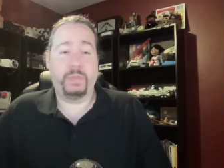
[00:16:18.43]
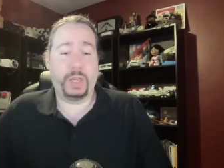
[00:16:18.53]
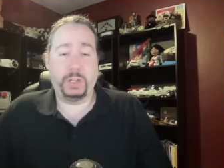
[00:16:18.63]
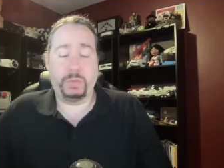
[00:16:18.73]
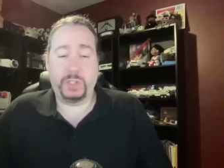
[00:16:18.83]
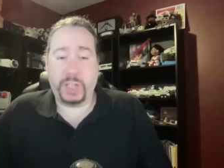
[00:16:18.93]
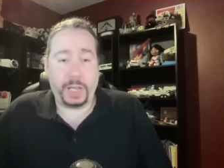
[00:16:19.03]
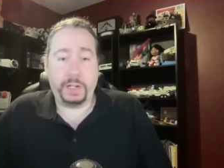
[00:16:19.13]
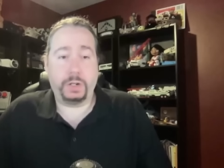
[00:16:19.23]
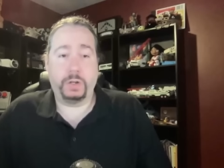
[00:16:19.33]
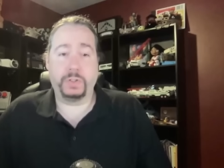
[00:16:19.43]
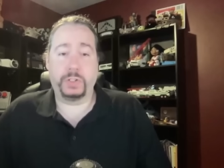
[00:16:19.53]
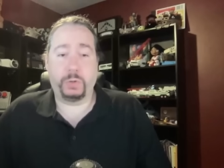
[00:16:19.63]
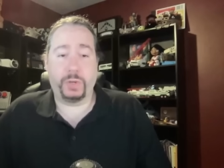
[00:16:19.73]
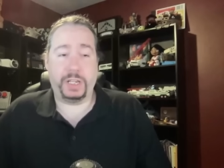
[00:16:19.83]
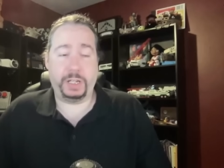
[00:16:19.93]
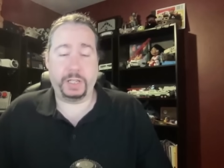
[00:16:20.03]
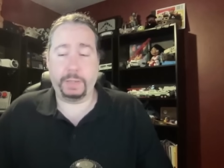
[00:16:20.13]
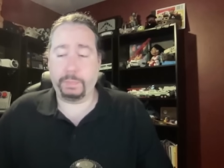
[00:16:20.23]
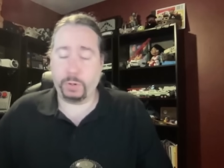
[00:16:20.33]
They cite it on screen.
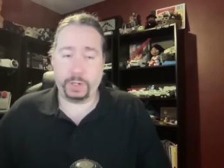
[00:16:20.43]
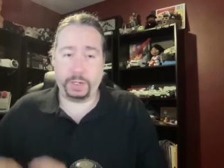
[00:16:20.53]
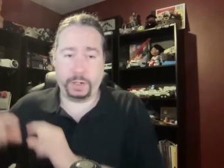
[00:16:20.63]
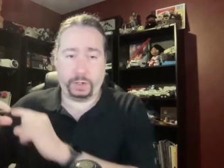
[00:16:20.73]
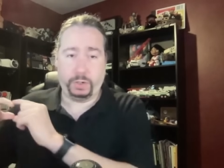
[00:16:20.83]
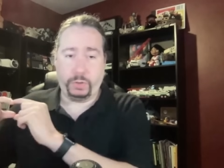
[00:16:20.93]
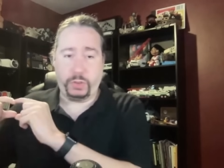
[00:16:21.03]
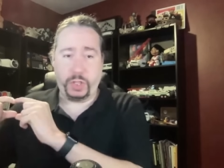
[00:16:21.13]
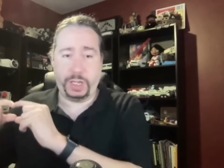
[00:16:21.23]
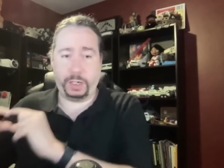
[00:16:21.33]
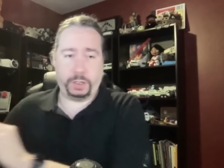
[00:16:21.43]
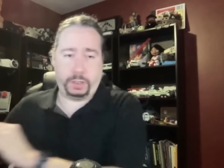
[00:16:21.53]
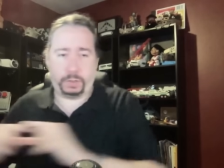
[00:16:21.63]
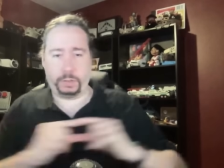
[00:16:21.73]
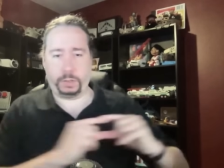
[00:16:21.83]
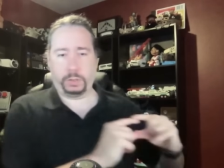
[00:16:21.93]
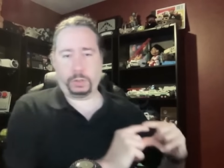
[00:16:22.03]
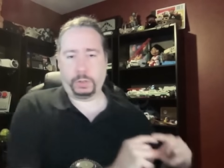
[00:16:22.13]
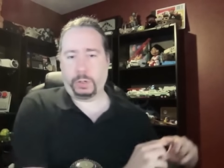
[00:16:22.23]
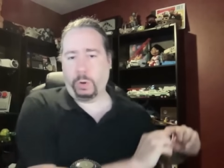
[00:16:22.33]
They put it in a little thing in
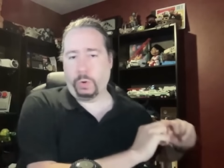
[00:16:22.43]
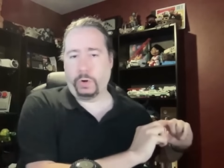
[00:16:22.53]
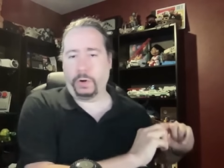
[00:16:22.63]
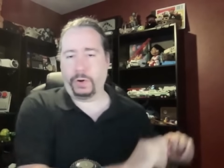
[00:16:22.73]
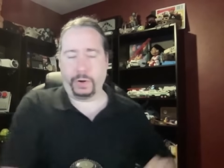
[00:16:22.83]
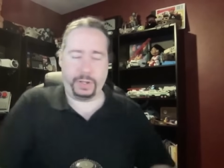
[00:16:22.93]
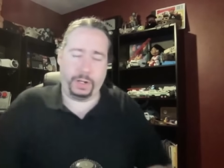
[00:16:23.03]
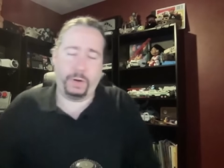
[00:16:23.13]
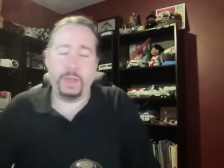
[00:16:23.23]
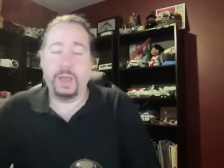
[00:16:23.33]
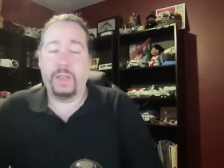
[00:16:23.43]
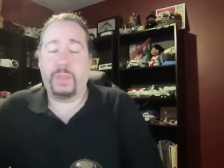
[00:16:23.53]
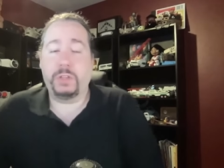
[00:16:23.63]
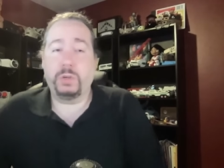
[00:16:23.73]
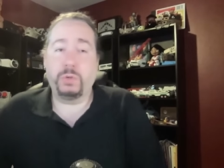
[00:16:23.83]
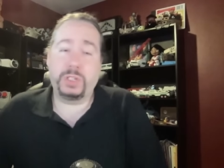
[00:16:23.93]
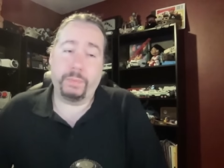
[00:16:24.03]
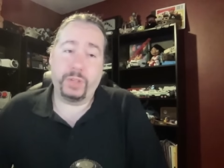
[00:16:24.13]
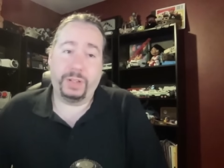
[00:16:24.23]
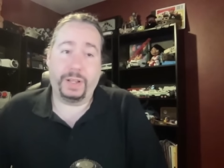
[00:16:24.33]
the corner. You know, they do
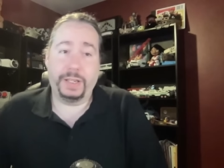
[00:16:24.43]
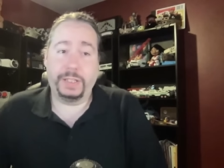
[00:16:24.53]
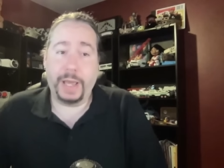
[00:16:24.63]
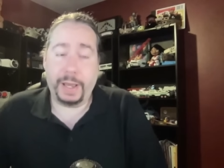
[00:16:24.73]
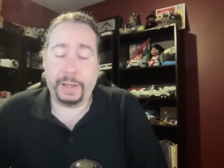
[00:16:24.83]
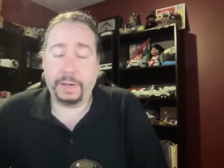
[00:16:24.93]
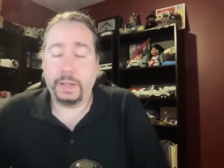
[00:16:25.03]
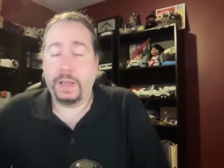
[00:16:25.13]
something like that.